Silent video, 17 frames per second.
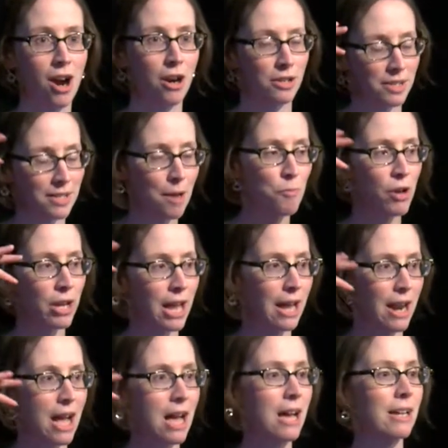are somewhat
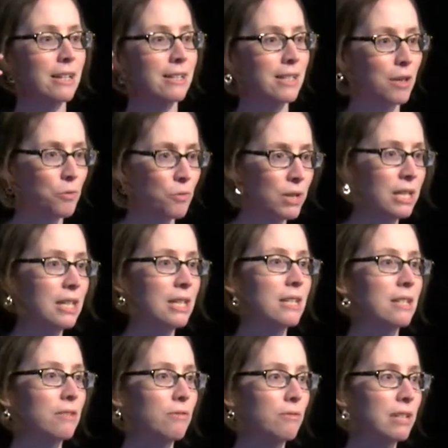at odds, and we
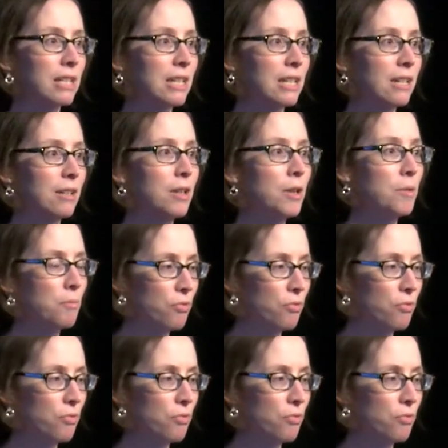need to really